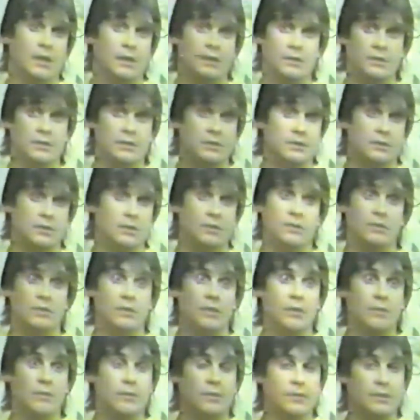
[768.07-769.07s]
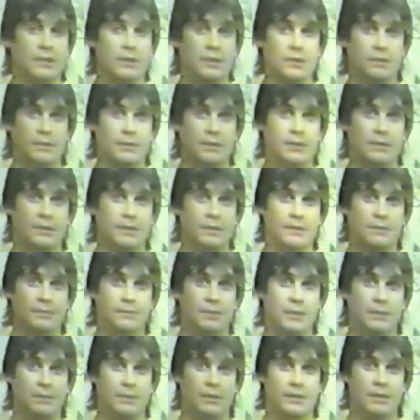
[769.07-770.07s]
And just do normal things. I mean,
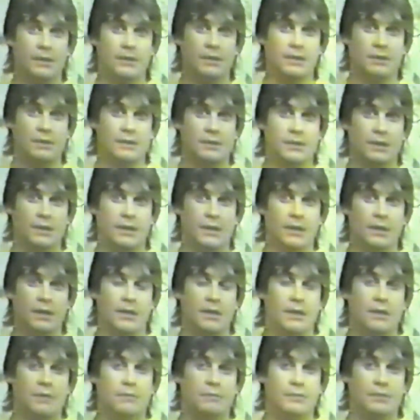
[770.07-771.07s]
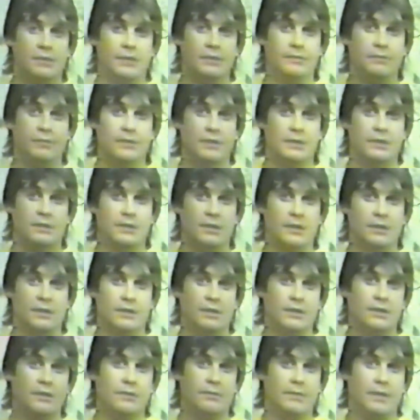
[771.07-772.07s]
people have got this prefixed
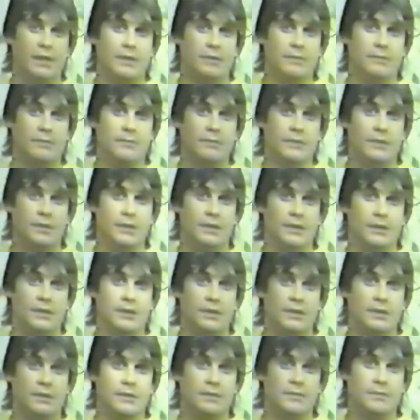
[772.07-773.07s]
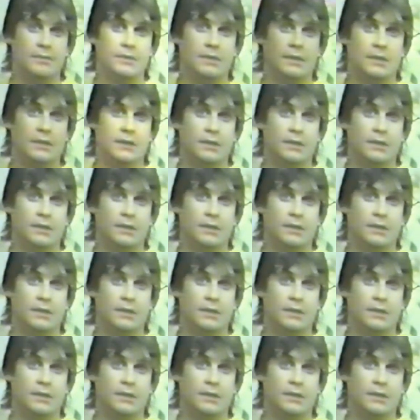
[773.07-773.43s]
idea about me um,